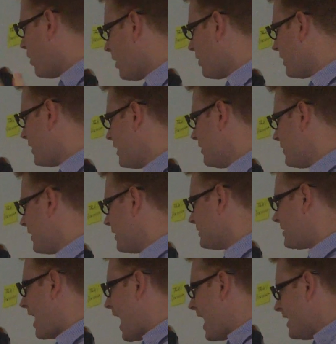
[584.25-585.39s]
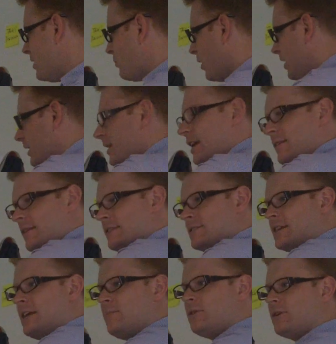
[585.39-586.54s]
One of the key things is that anyone in this
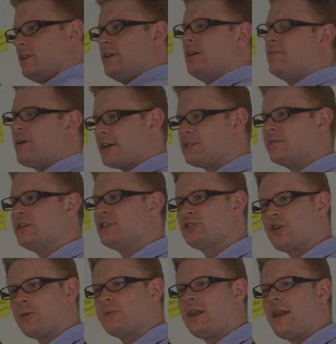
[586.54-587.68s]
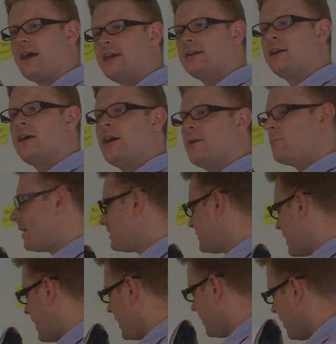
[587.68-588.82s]
team can effectively stop the line by
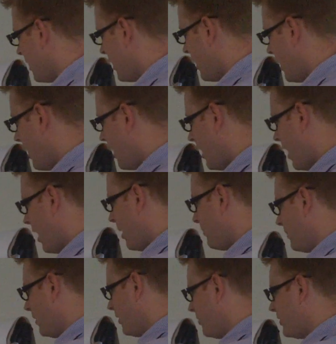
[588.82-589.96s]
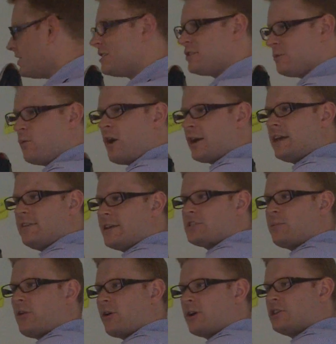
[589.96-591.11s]
saying, this isn't working, there's
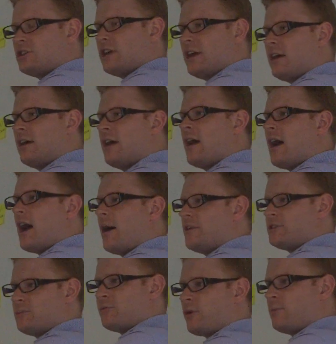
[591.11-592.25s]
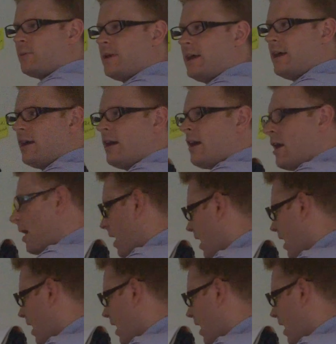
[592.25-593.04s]
a blockage here, and there's a problem here,